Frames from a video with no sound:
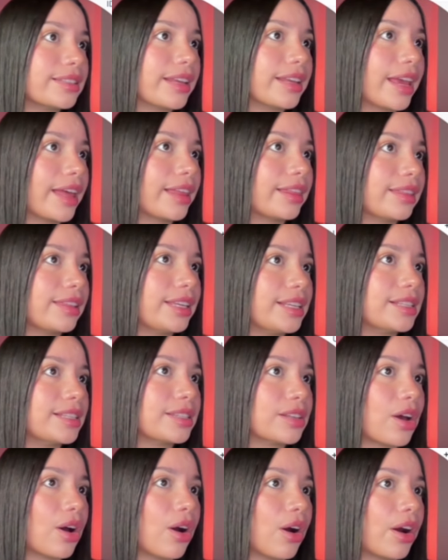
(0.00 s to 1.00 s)
and these
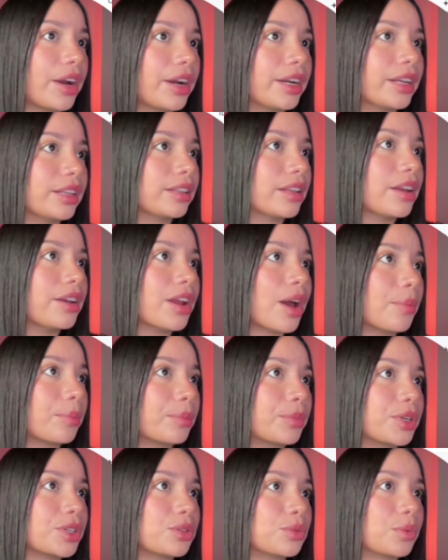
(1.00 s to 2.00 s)
are the
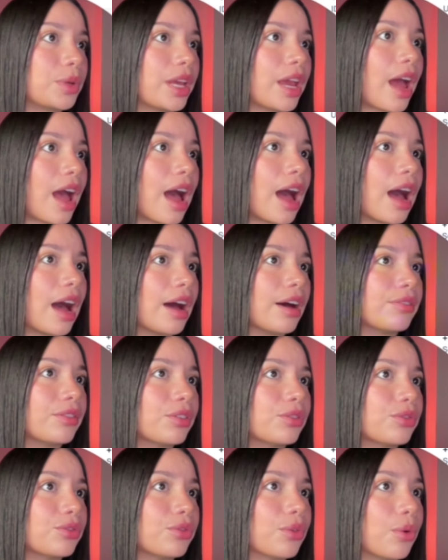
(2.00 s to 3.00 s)
numbers we have
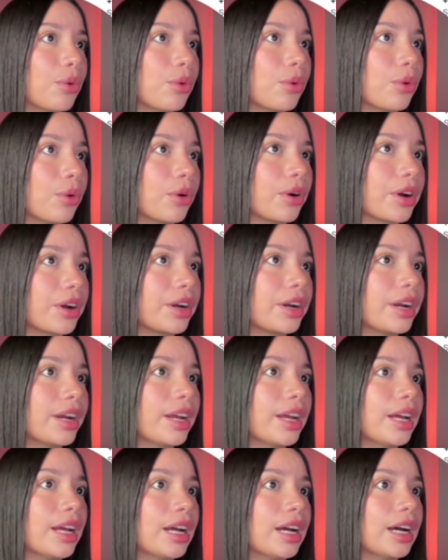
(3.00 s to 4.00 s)
for,
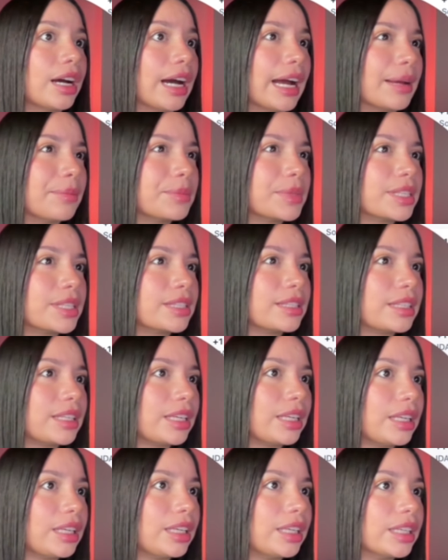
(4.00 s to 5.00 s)
I'm
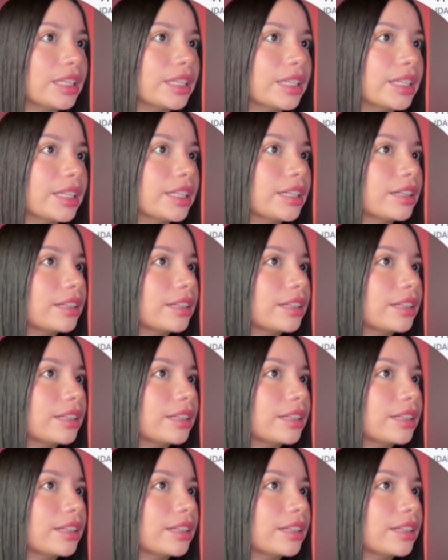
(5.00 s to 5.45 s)
seeing,